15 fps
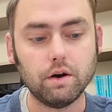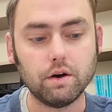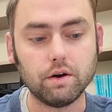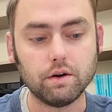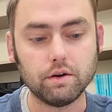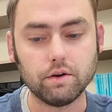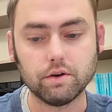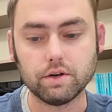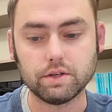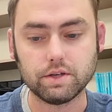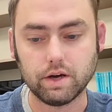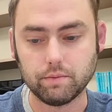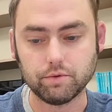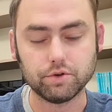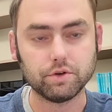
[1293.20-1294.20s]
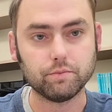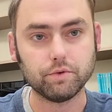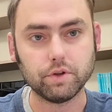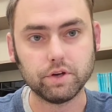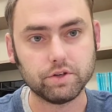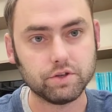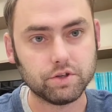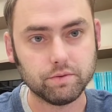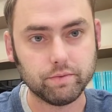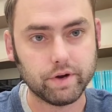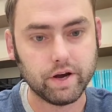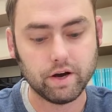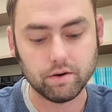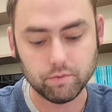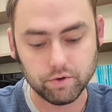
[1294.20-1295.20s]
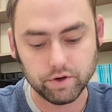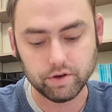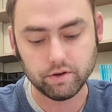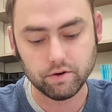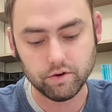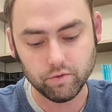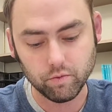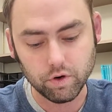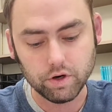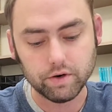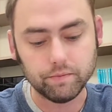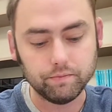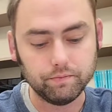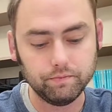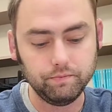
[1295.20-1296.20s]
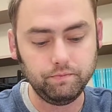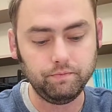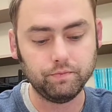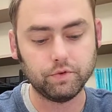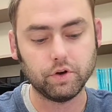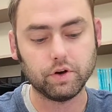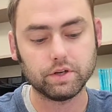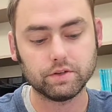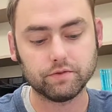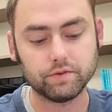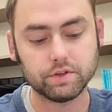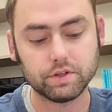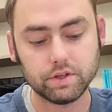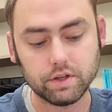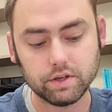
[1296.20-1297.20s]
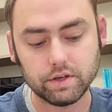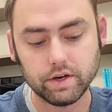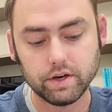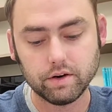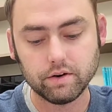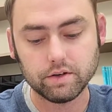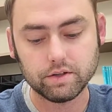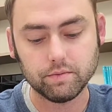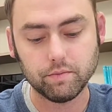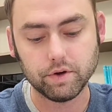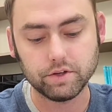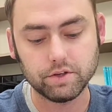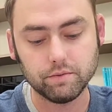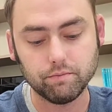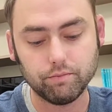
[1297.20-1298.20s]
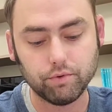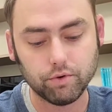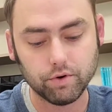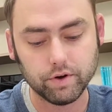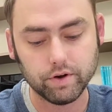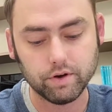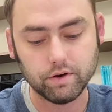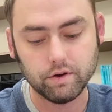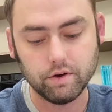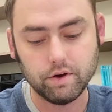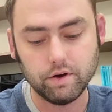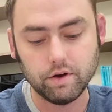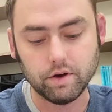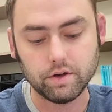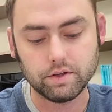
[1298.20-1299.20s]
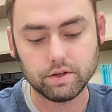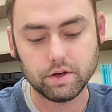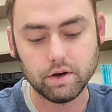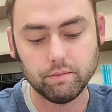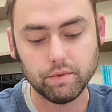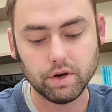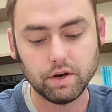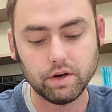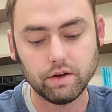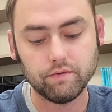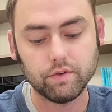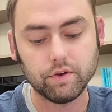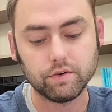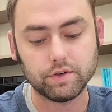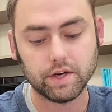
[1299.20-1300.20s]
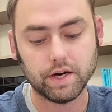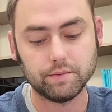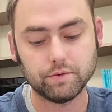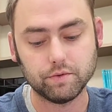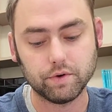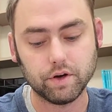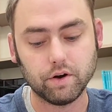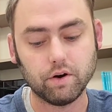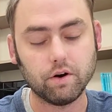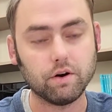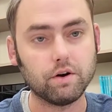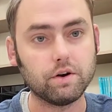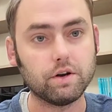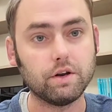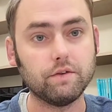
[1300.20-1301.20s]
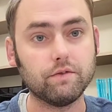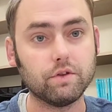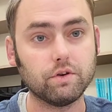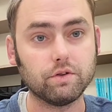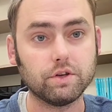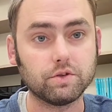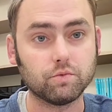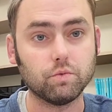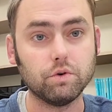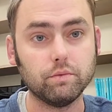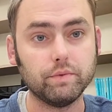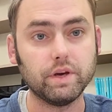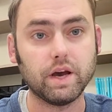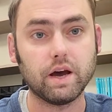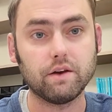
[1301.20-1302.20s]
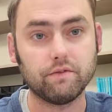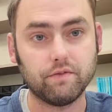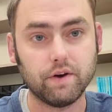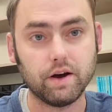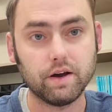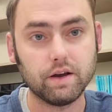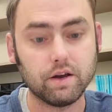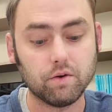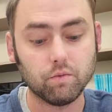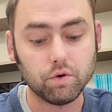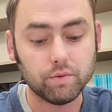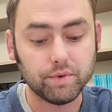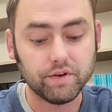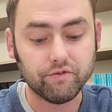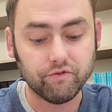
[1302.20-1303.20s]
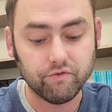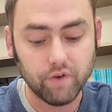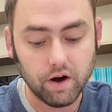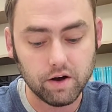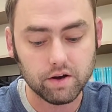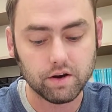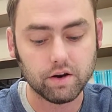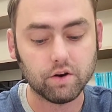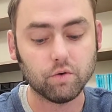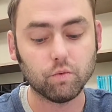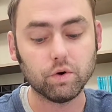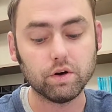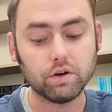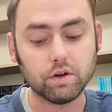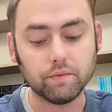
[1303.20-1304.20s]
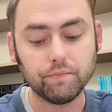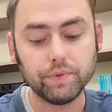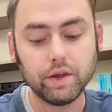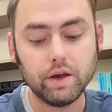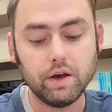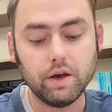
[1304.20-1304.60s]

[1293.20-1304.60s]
your discipleship relationship accountable either? You would. You know, as a facilitator, it's important. It's committed, even though times will get hard, and even though this will be edifying and it will be fun, and it will